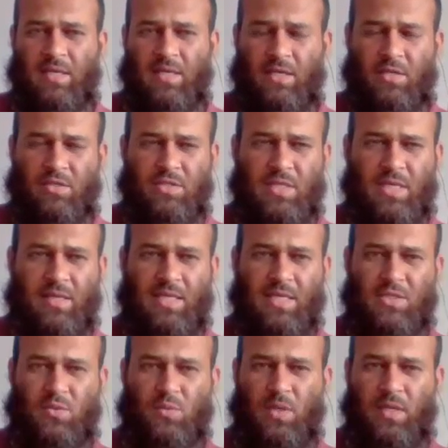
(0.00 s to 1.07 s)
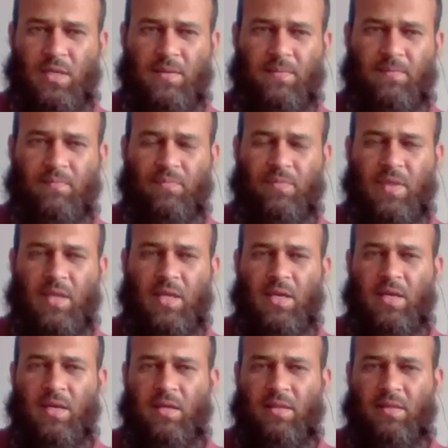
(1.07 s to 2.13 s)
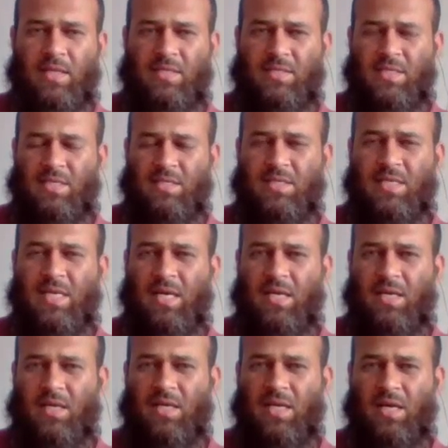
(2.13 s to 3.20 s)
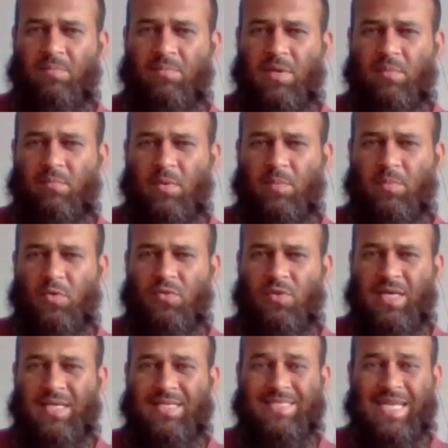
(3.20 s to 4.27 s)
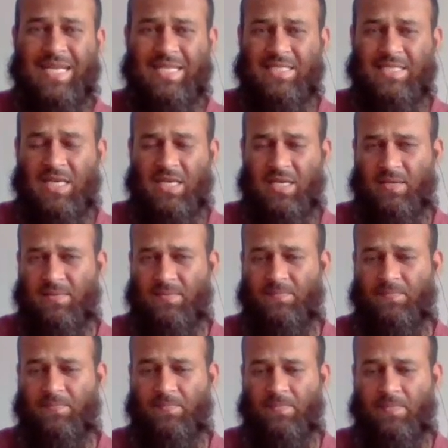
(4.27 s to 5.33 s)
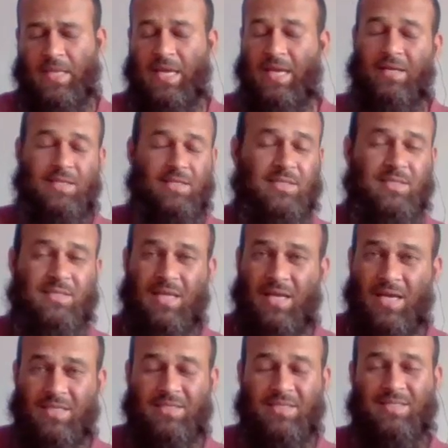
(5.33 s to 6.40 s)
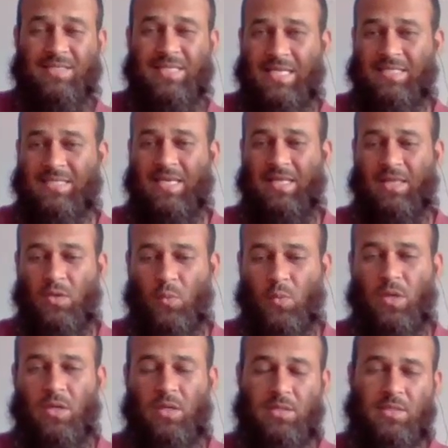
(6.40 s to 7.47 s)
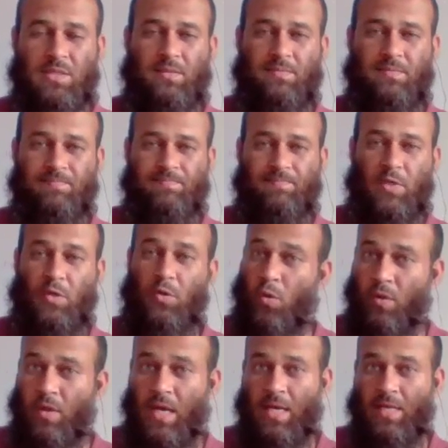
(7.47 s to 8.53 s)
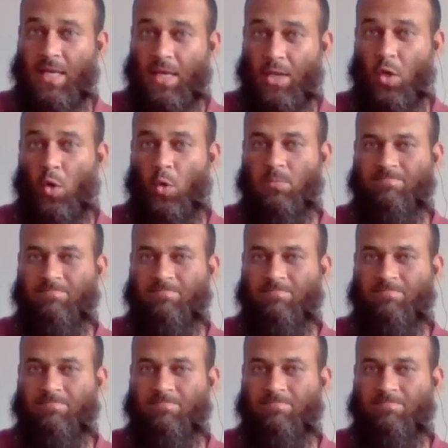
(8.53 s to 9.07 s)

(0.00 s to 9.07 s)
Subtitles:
You see this one. This is Ganga Brahmaputra Delta, and it the largest delta in the world. You know that, I know.